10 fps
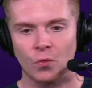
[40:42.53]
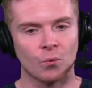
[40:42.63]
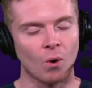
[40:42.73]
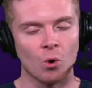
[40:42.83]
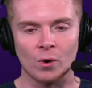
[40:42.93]

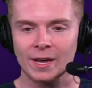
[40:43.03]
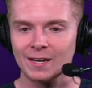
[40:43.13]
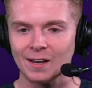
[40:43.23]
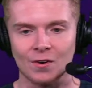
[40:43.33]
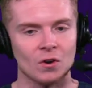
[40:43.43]
throw
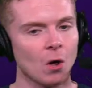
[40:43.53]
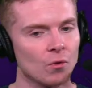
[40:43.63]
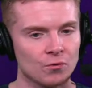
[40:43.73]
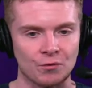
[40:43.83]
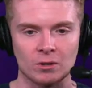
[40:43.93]
in
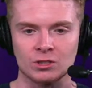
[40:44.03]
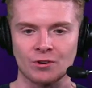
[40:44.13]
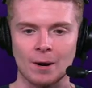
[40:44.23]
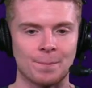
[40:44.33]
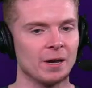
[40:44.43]
another first
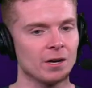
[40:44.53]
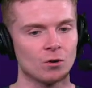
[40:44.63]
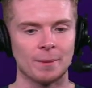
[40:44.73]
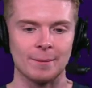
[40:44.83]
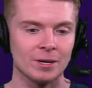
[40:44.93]
round pick
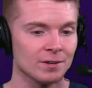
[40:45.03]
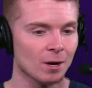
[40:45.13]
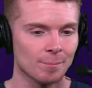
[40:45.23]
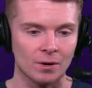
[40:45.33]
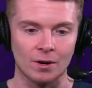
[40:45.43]
or maybe number,